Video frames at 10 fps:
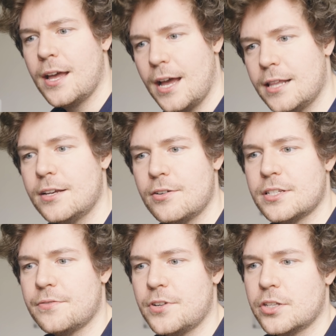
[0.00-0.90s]
and there
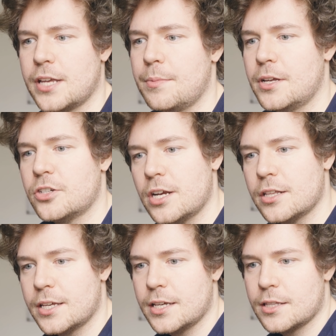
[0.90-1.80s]
is an official gameplay
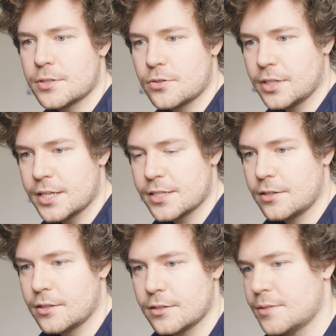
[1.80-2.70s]
trailer here that was released
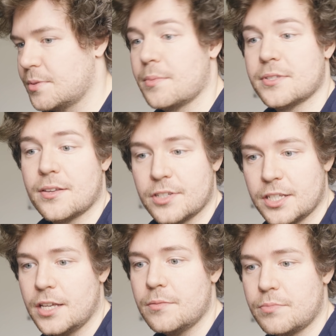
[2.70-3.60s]
on September
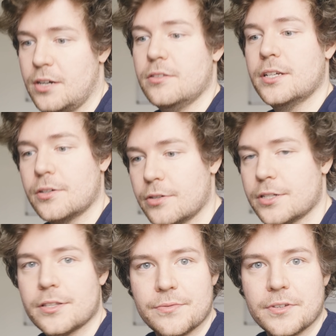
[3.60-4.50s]
17, apparently, according
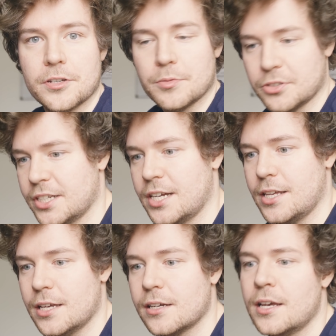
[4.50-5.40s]
to this video I'm looking at
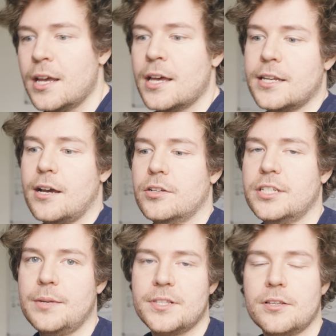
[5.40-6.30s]
here. Now,
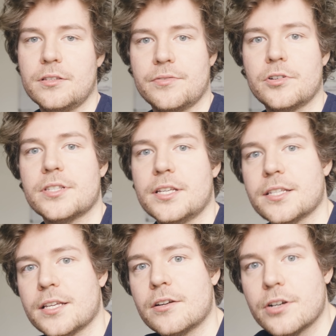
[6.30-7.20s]
Demon's Souls, of course,
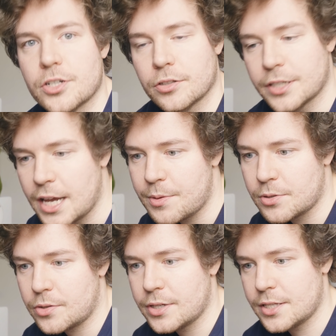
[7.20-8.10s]
is an original game that
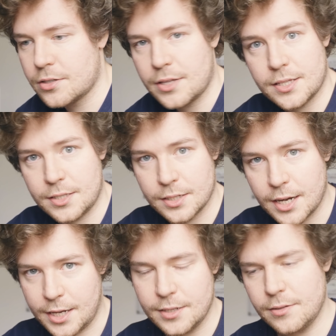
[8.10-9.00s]
was released in
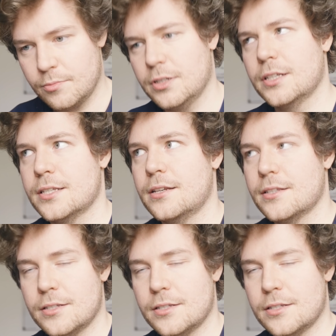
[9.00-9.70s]
2009. Well, it's an